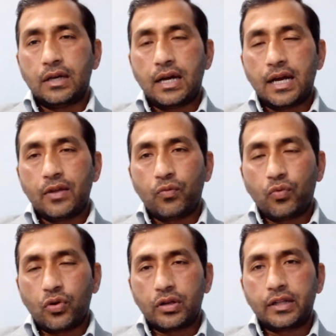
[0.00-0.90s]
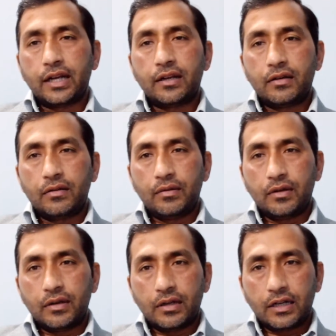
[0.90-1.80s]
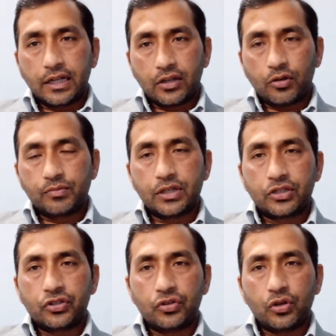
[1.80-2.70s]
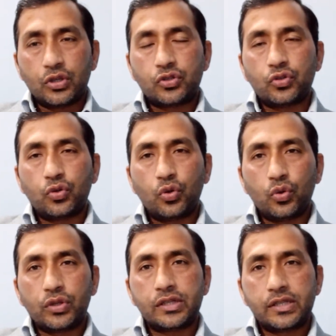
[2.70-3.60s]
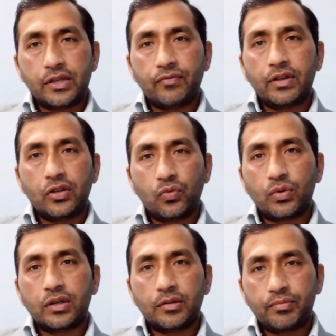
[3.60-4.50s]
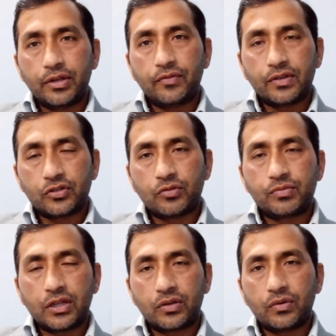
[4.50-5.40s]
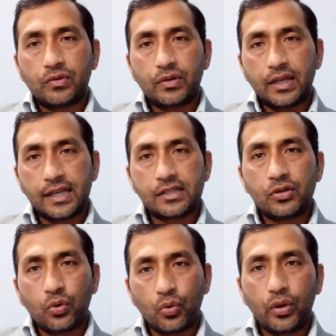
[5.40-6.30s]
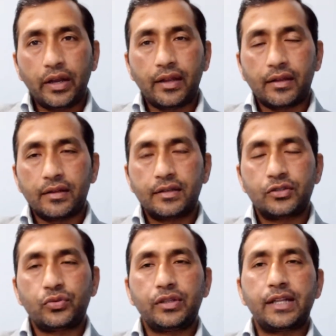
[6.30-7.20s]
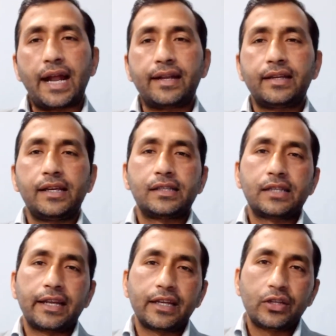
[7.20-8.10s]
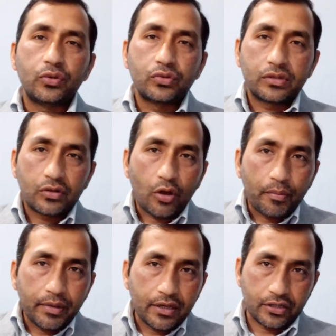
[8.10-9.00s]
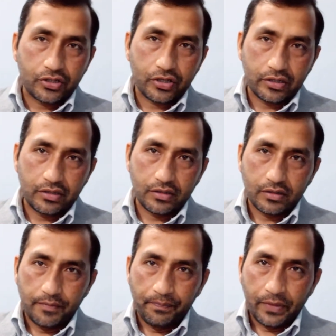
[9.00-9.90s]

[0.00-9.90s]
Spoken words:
I want that another object should also hold the same value what the previous object is holding. So in that case I can use a copy constructor.